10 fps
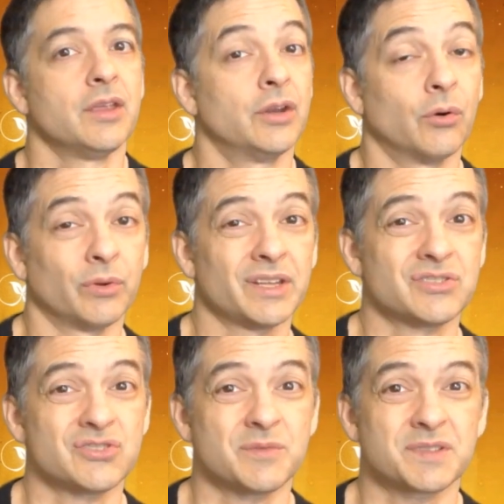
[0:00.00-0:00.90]
You know,
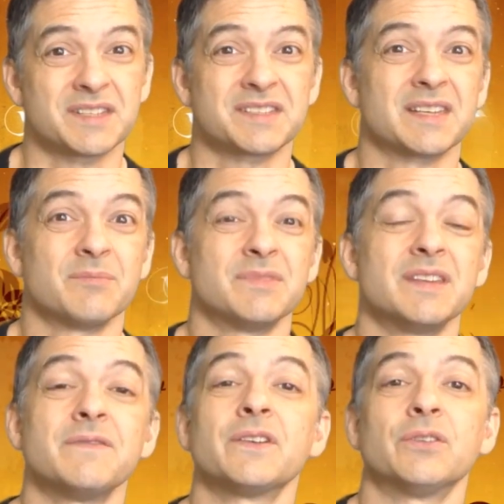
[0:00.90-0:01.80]
relationships can seem
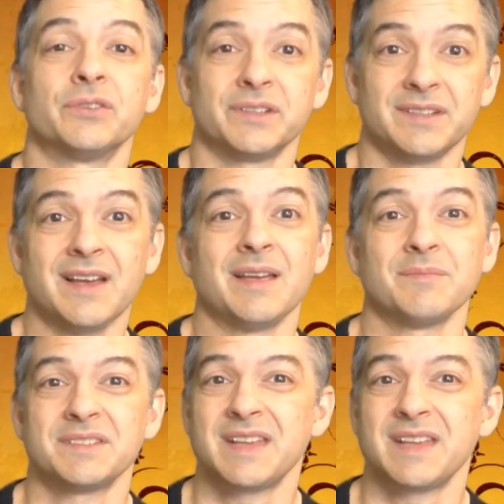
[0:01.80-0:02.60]
difficult at times.